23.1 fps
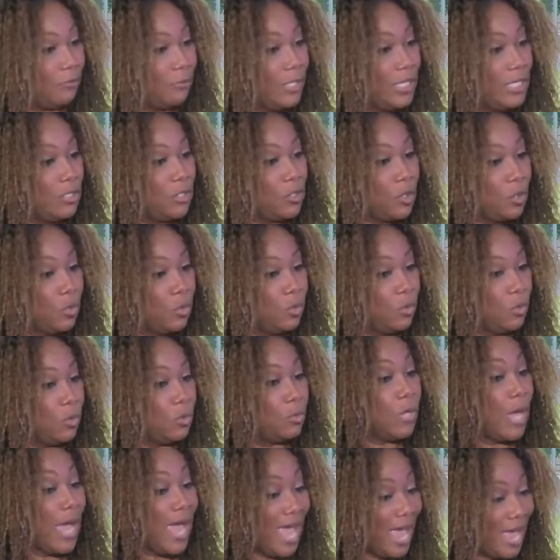my friends
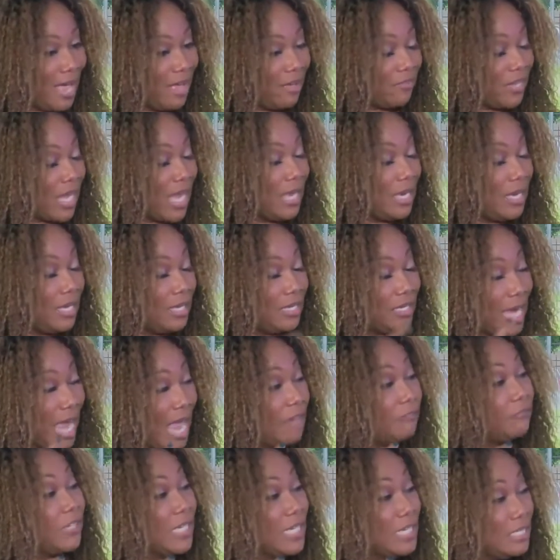who have a
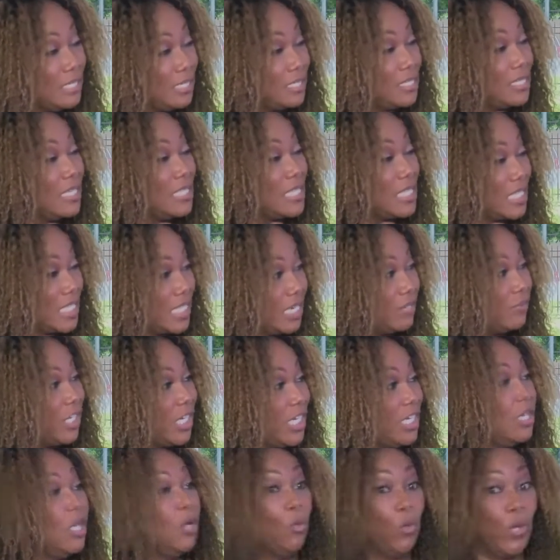caffeine
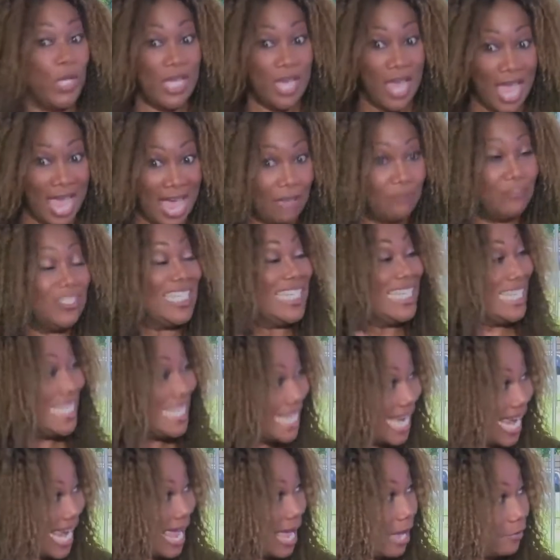sensitivity, we have
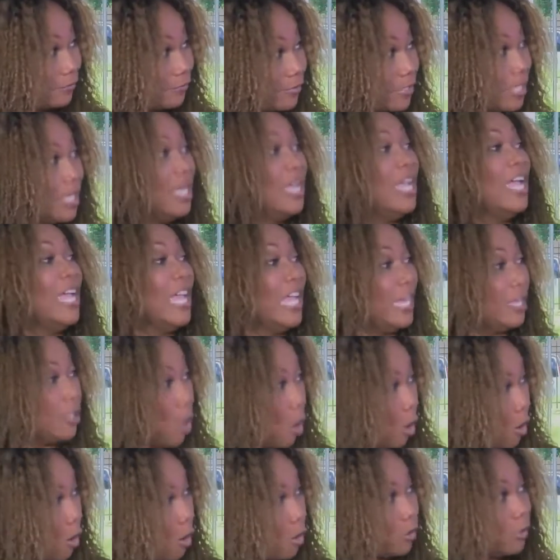decaf
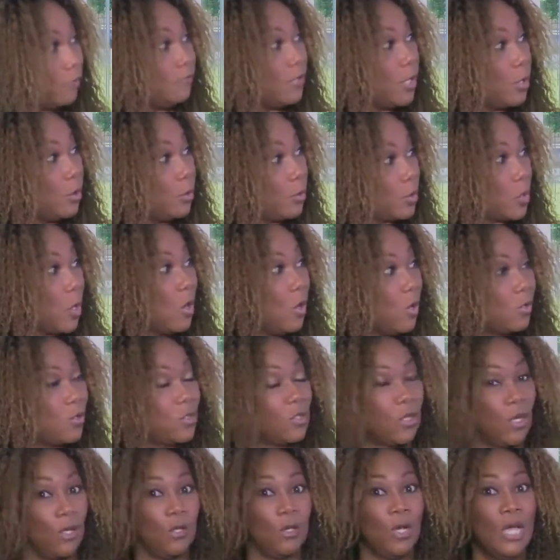and all of those
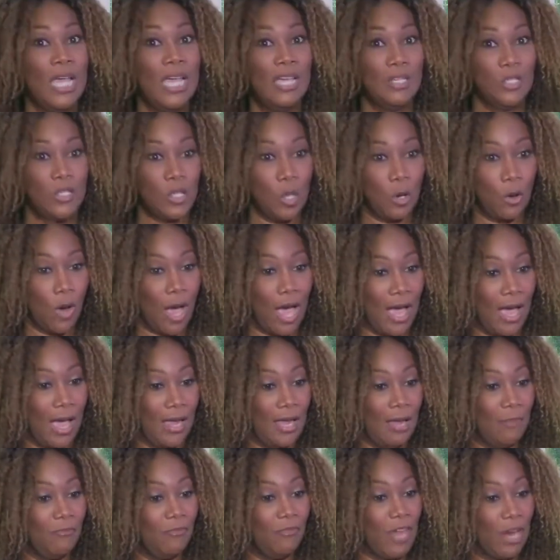also. So
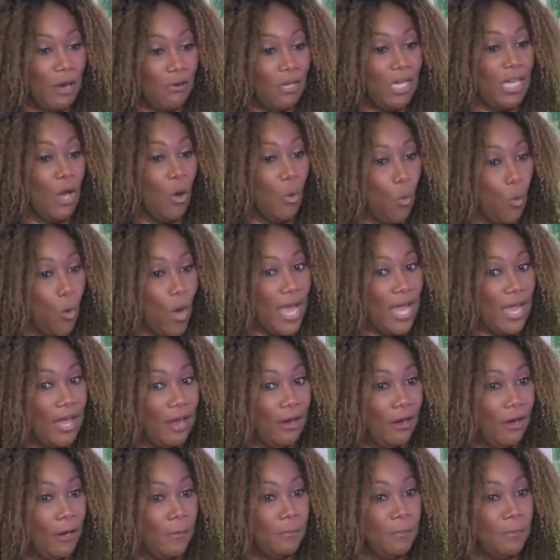I am very
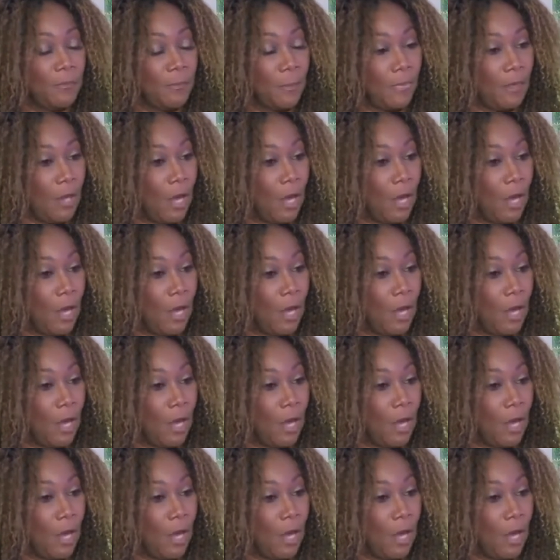aware